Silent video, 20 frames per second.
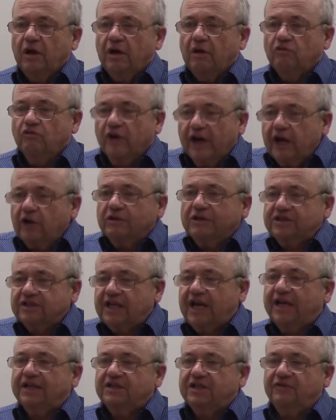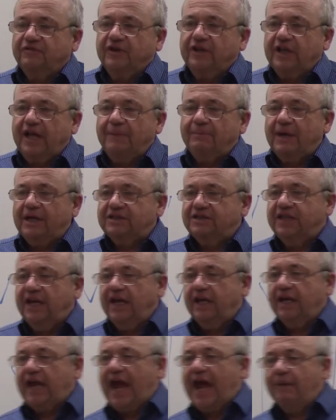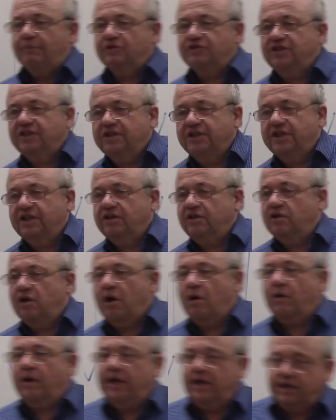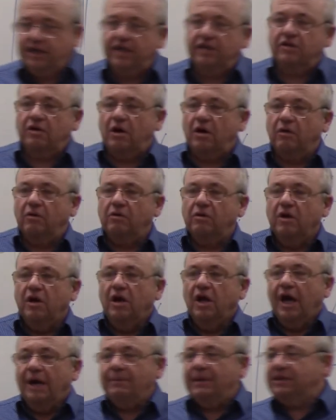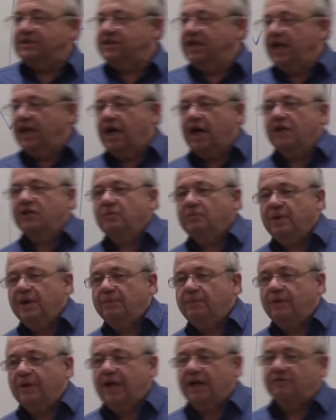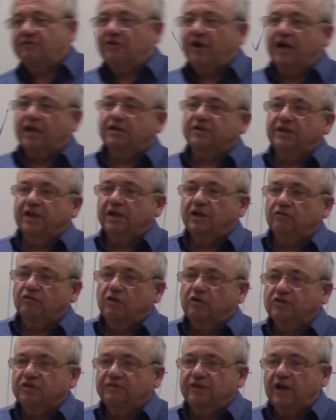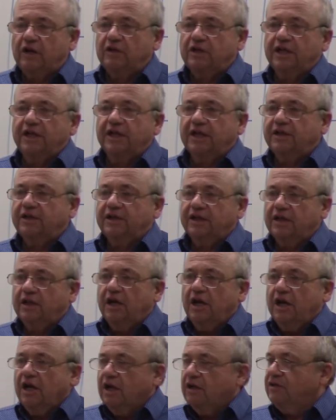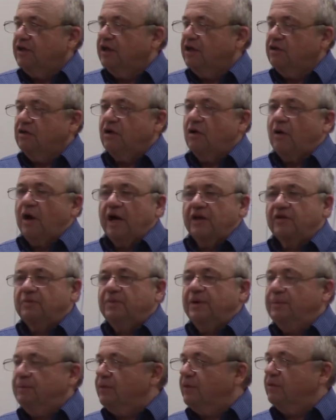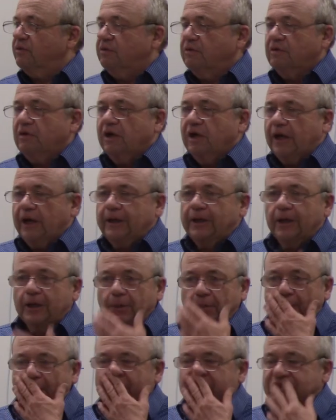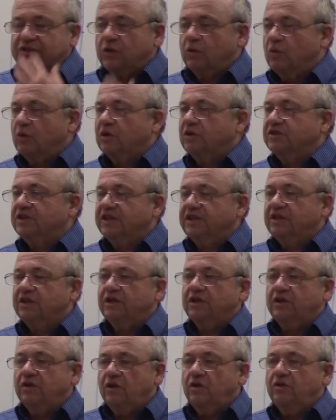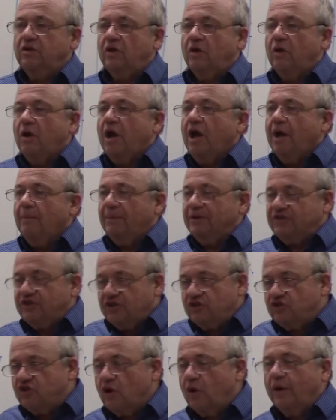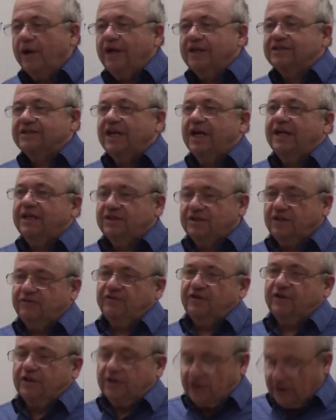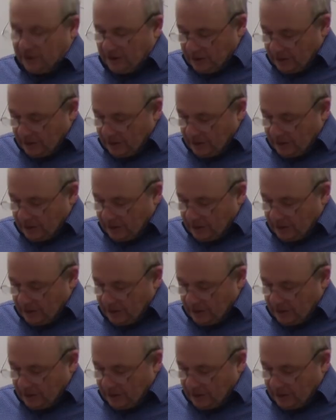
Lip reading: Rigorous scientifically. I'm not saying Hamilton didn't know, he did know. I'm not saying other people like Franklin Delano Roosevelt, Lincoln didn't know. Other people in other parts of the world didn't know. But to do it scientifically.